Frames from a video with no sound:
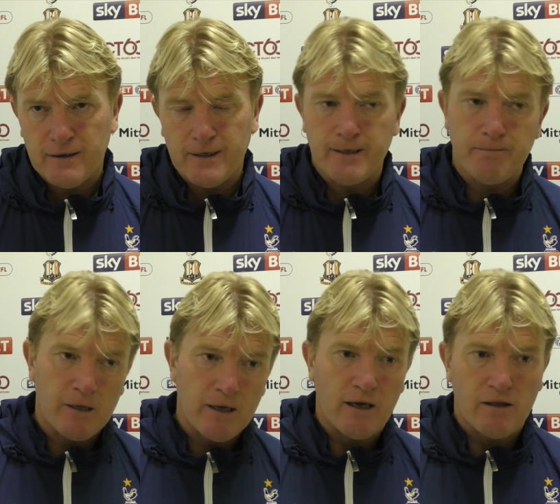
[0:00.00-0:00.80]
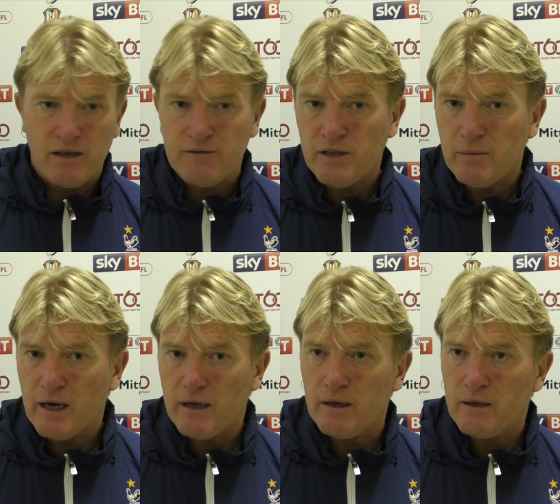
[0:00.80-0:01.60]
And thankfully,
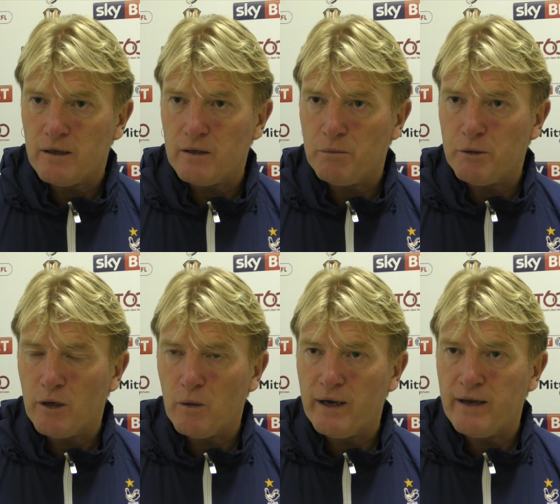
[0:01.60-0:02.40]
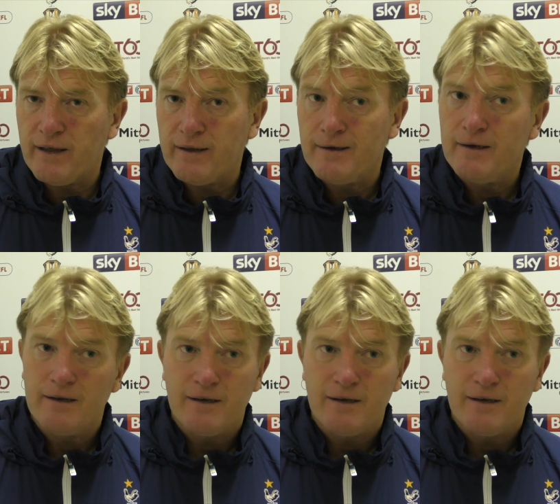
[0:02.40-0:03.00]
Macca, you know, put it away, and then